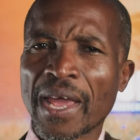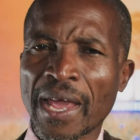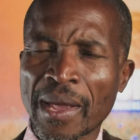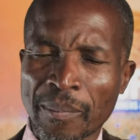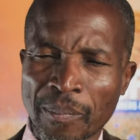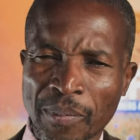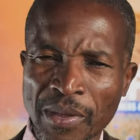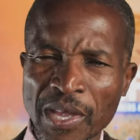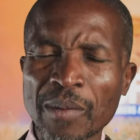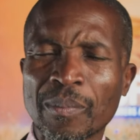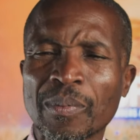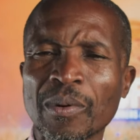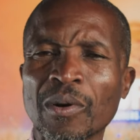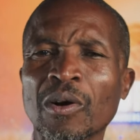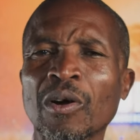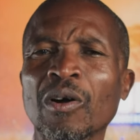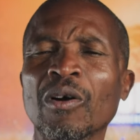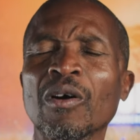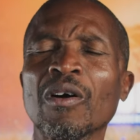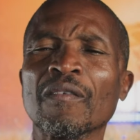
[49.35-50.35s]
a
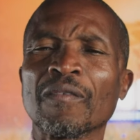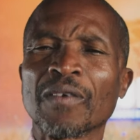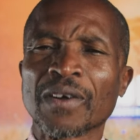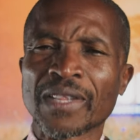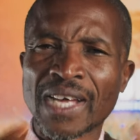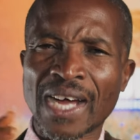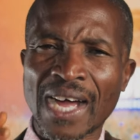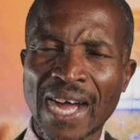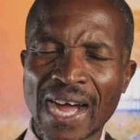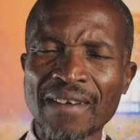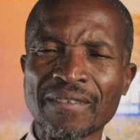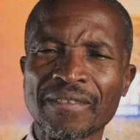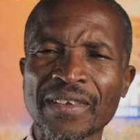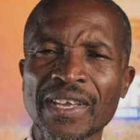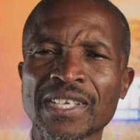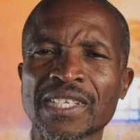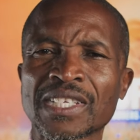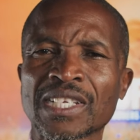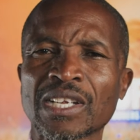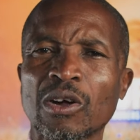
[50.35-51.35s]
people for the
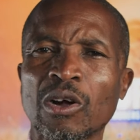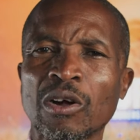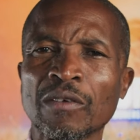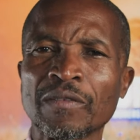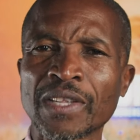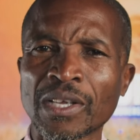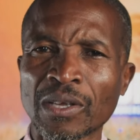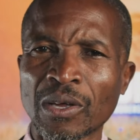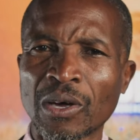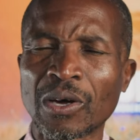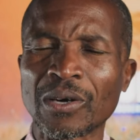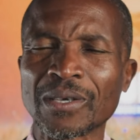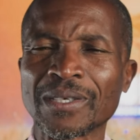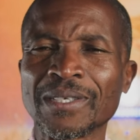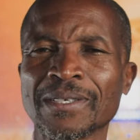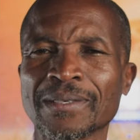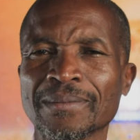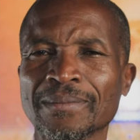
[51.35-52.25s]
harvest of the Lord.